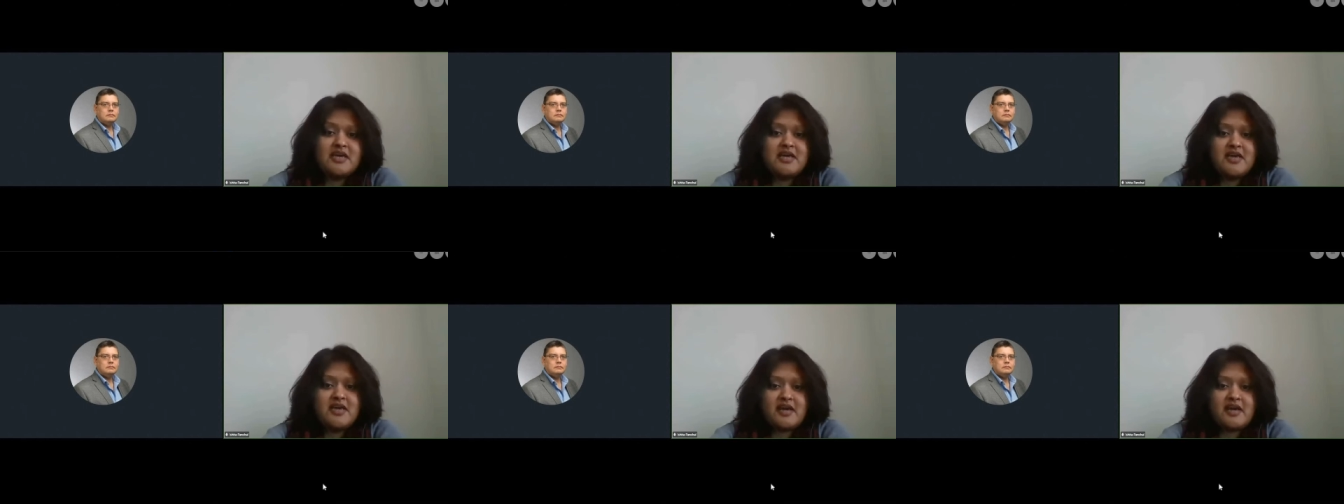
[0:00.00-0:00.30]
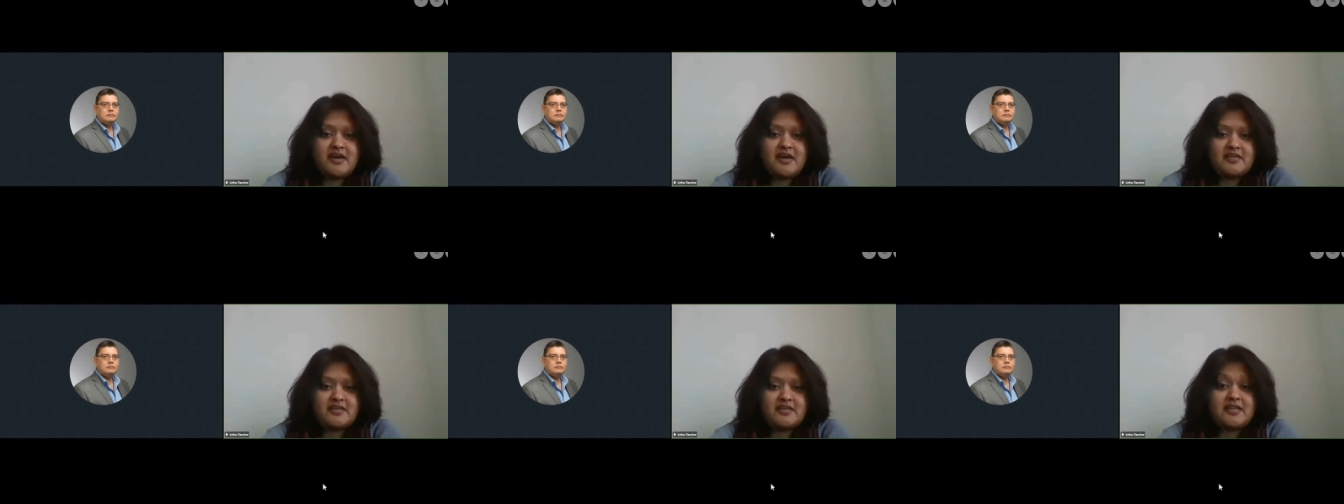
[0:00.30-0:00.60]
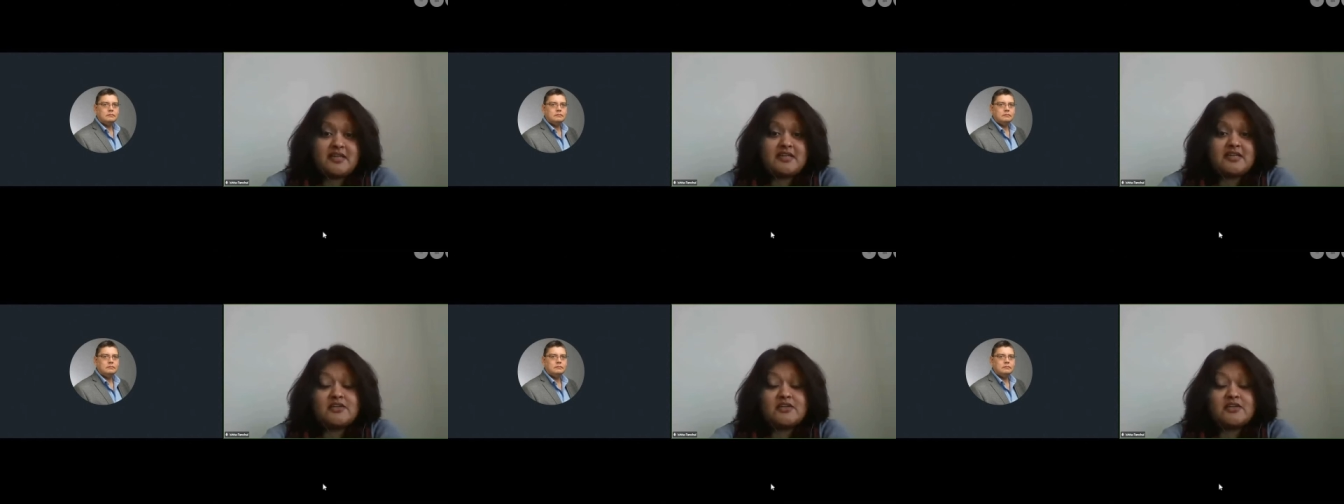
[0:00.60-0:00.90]
That
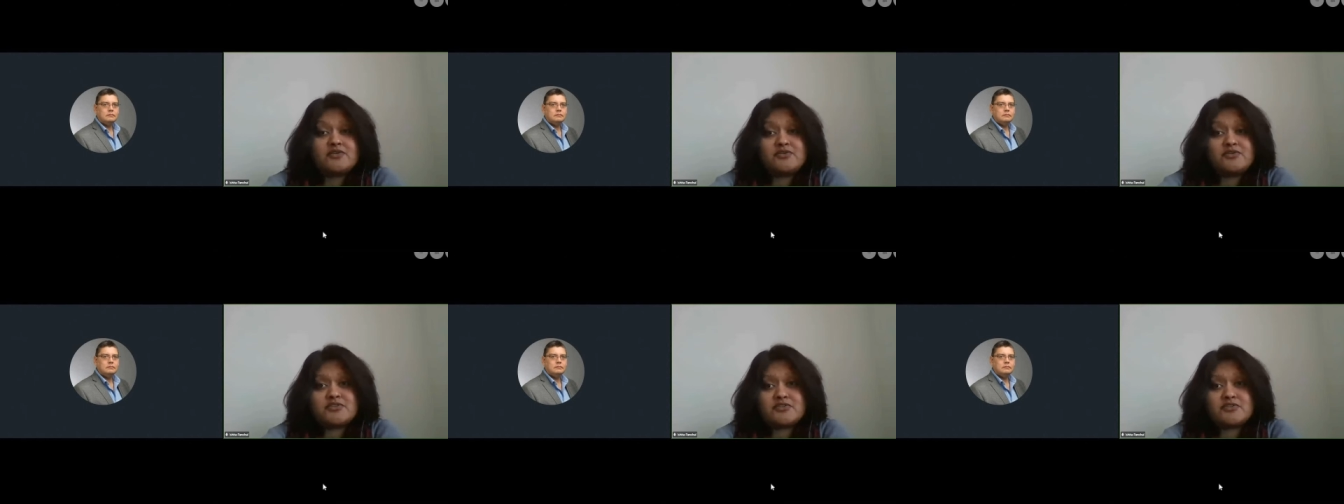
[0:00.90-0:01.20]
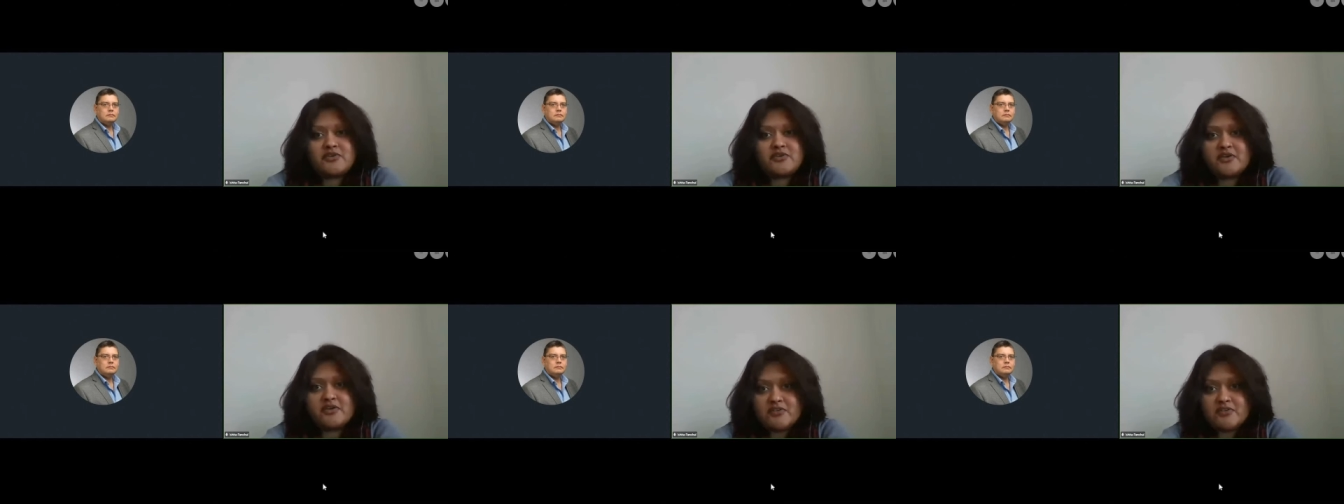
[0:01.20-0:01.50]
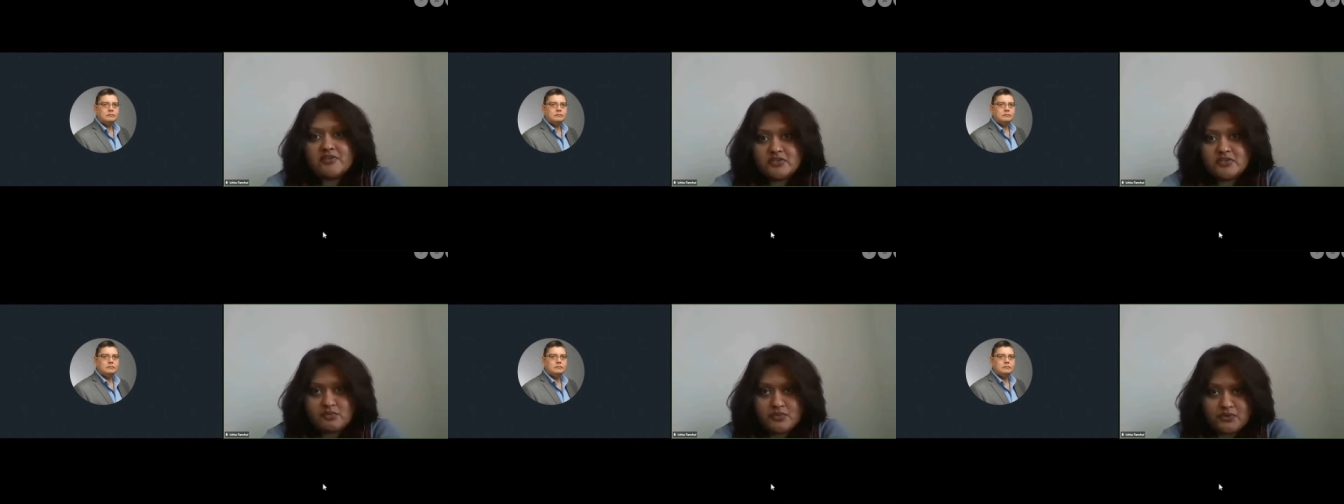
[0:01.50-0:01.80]
includes the
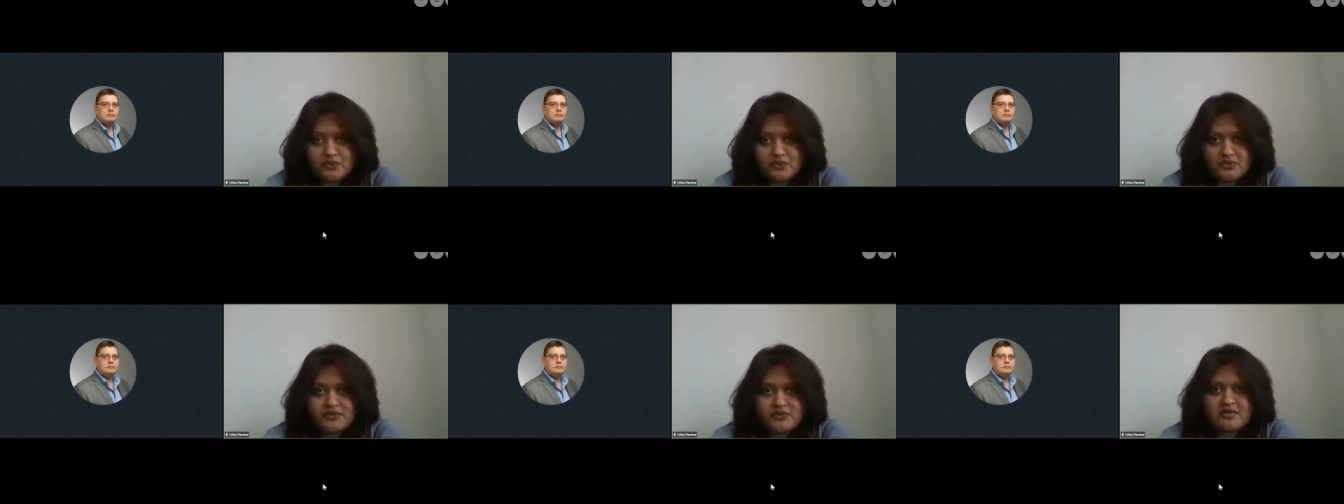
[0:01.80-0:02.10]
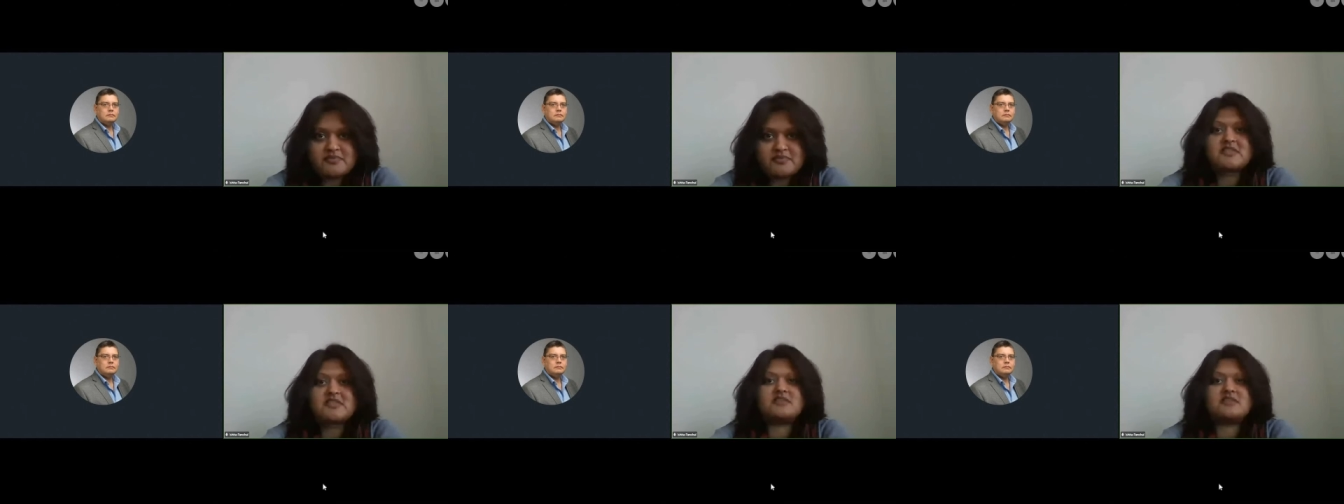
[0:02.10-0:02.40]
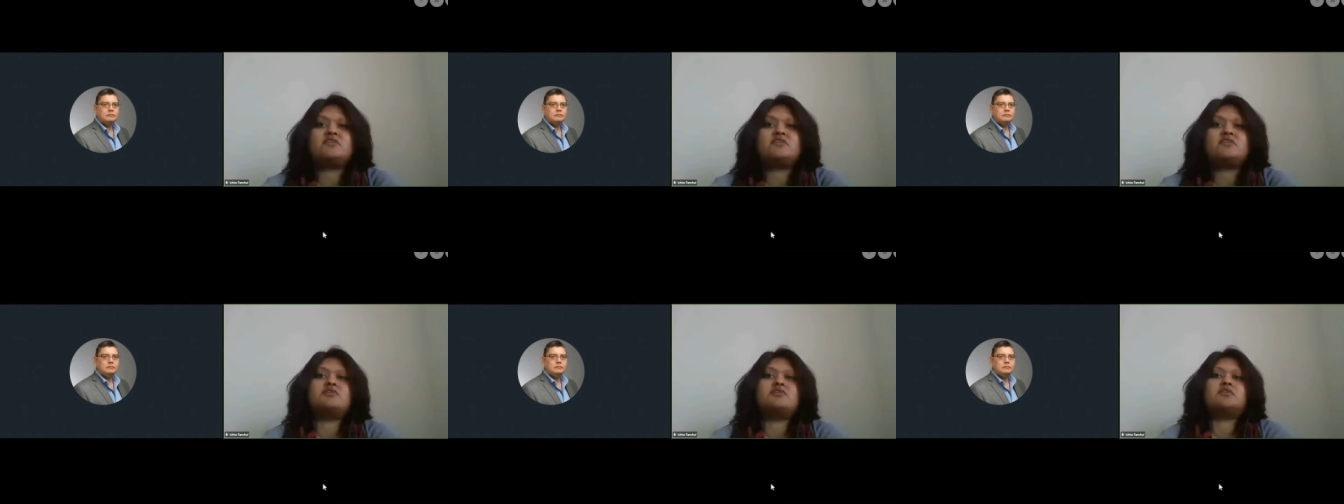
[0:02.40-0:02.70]
renovation programs that we
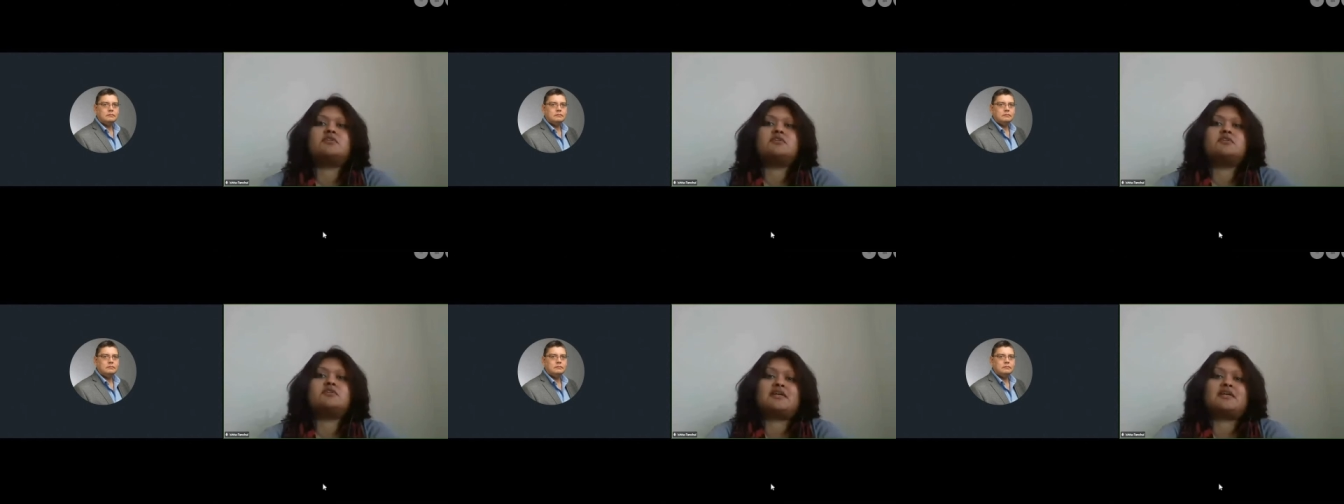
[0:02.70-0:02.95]
will